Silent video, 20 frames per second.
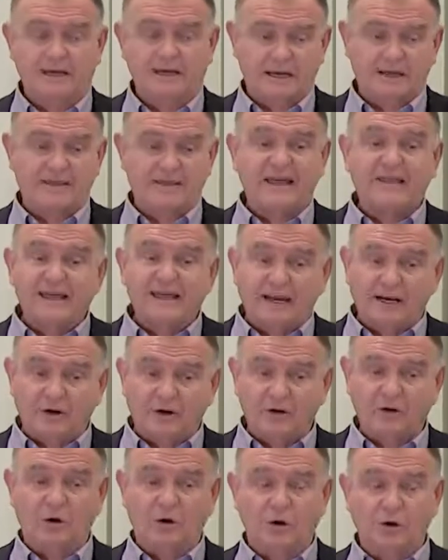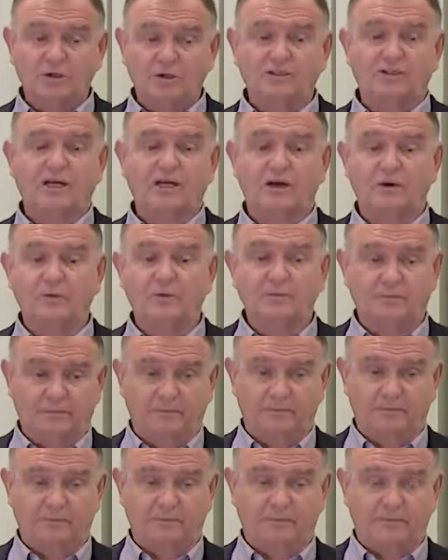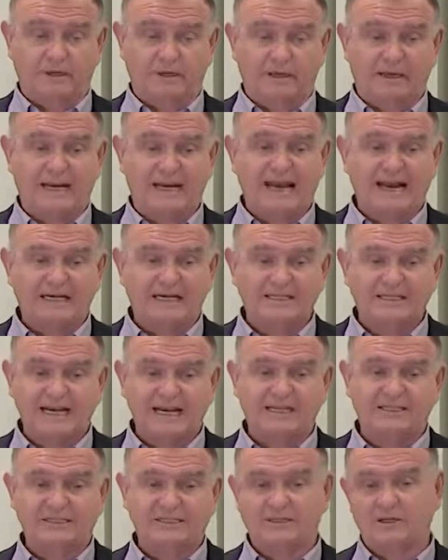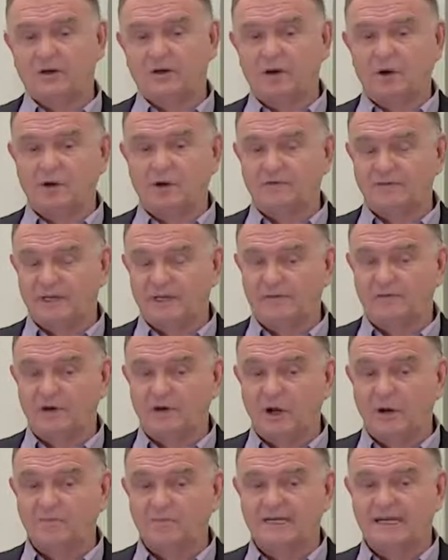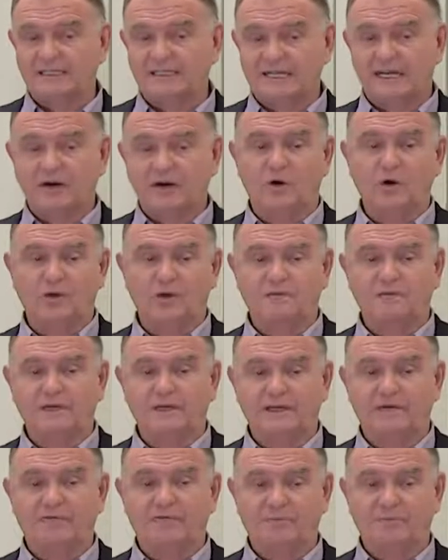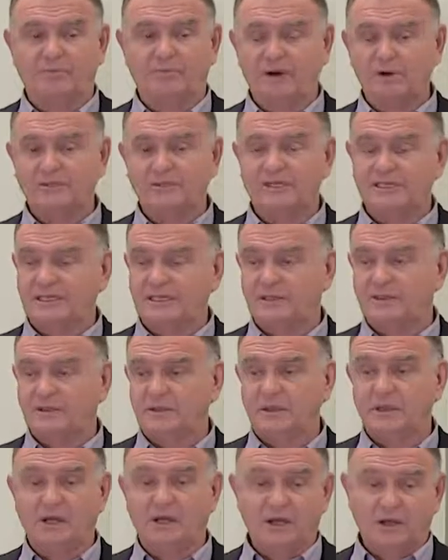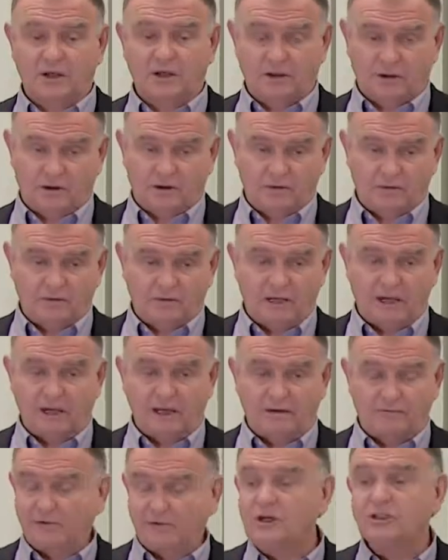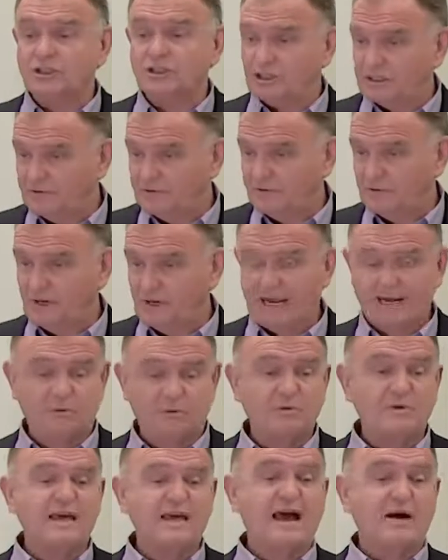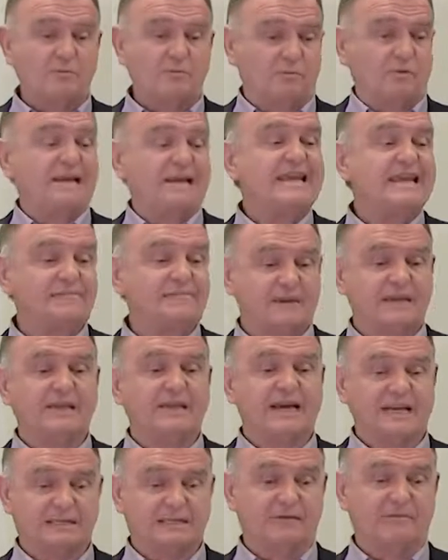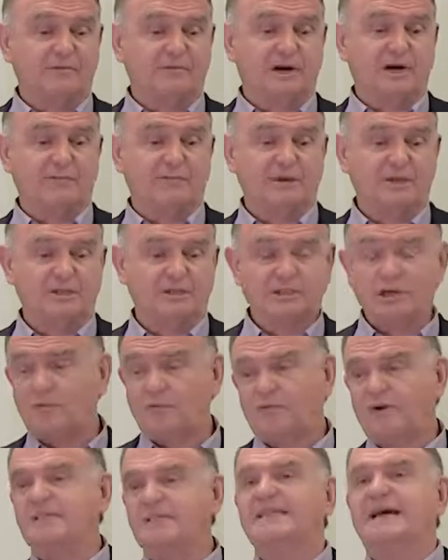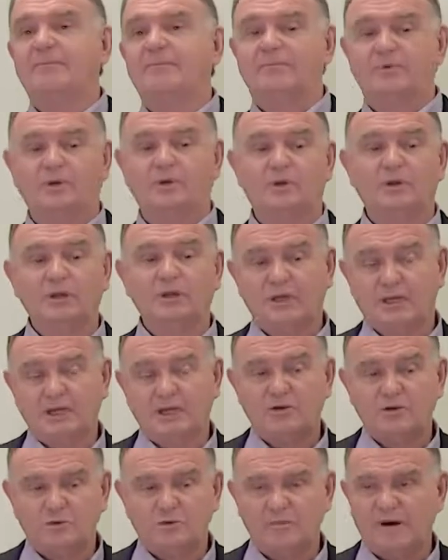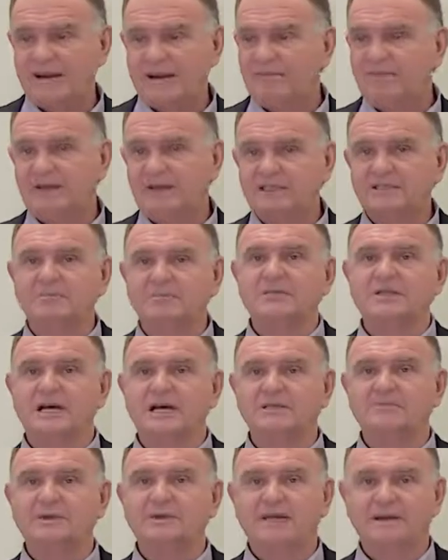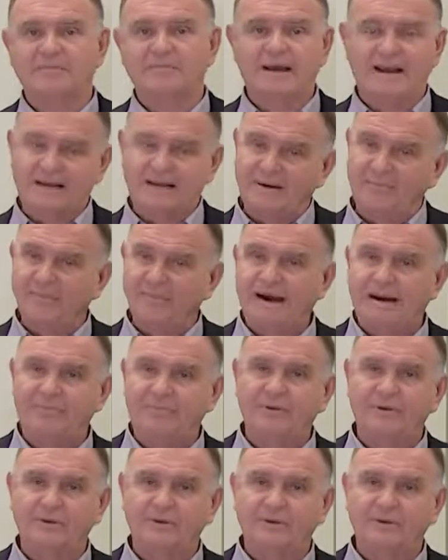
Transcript: Then they could also access all of the different objects and all of the different processes, functions if you like, without leaving that environment. So for example, you might pick some seismic and make a map